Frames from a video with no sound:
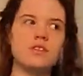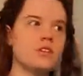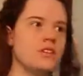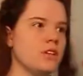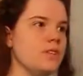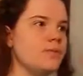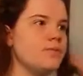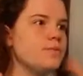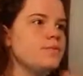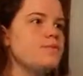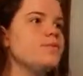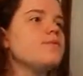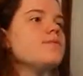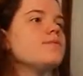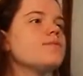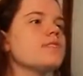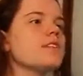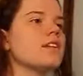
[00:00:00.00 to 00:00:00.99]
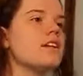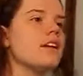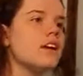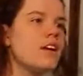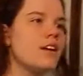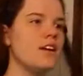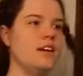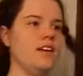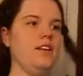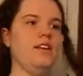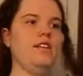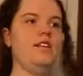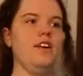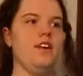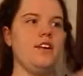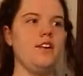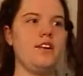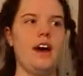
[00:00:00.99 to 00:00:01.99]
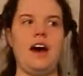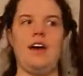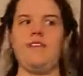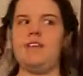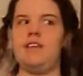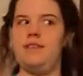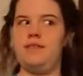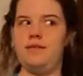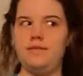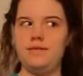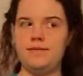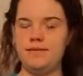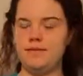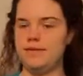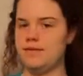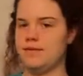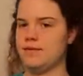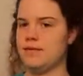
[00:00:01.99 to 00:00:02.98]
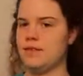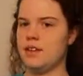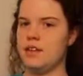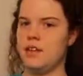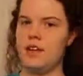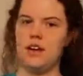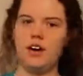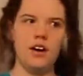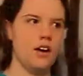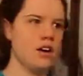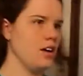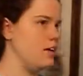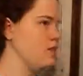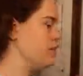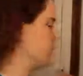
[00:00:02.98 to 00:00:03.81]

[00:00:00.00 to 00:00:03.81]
So, there you have it. Our